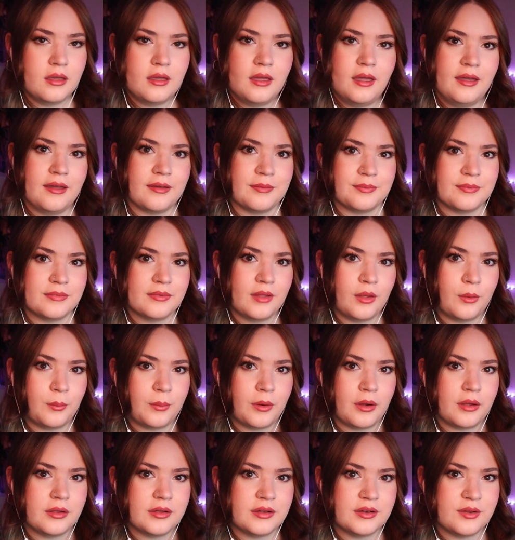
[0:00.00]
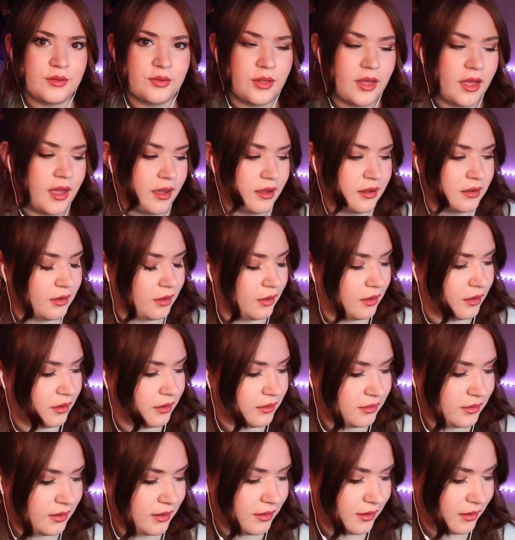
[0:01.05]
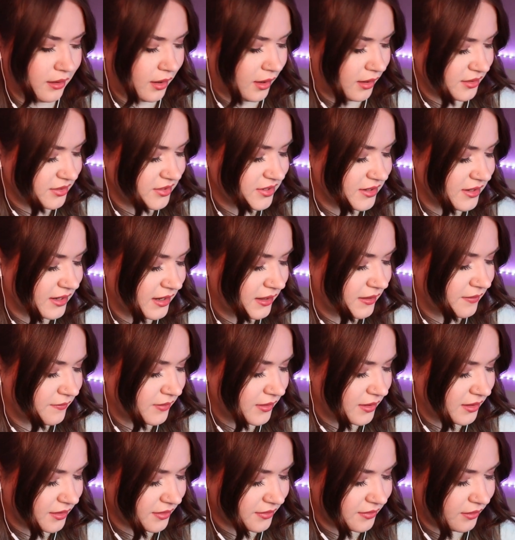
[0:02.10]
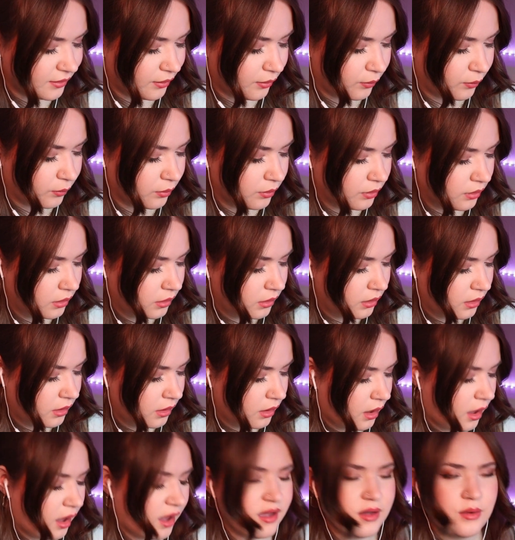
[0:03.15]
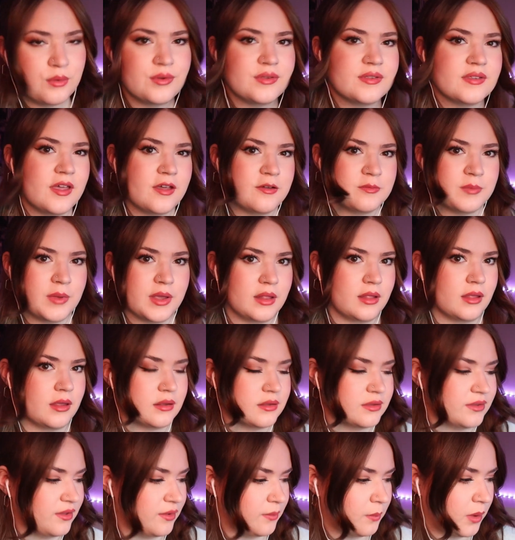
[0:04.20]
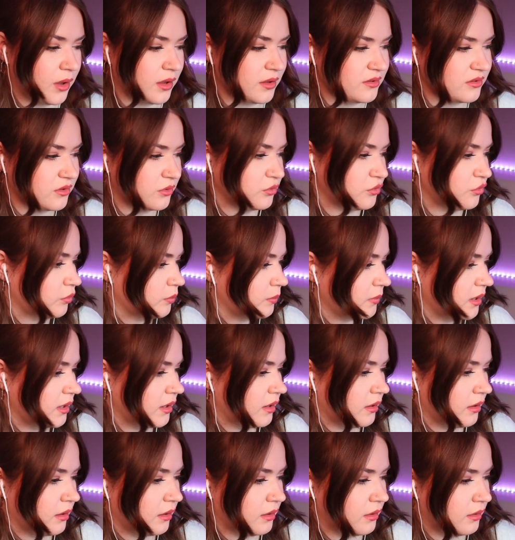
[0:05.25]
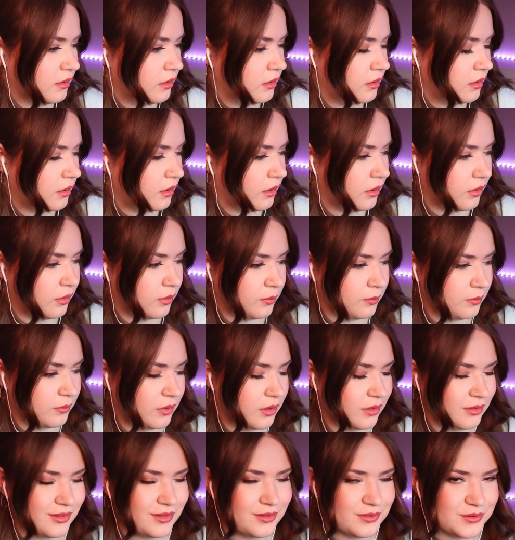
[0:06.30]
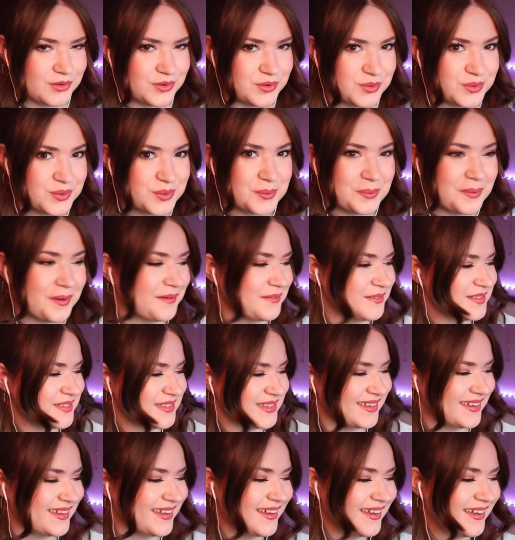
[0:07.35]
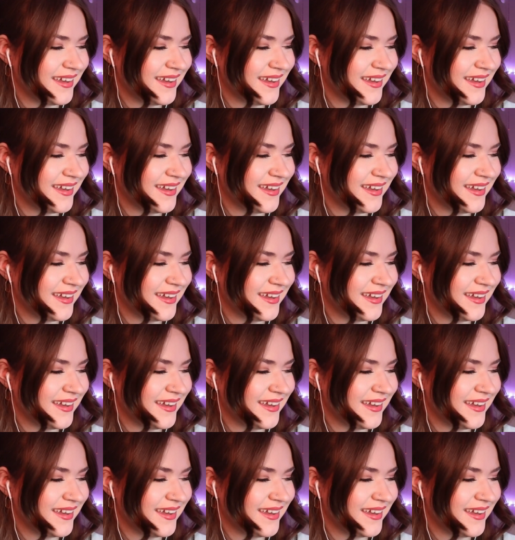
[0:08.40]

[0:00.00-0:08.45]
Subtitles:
Yeah, I'll probably do that on IGTV, so I always have my link to my social media, other than YouTube obviously,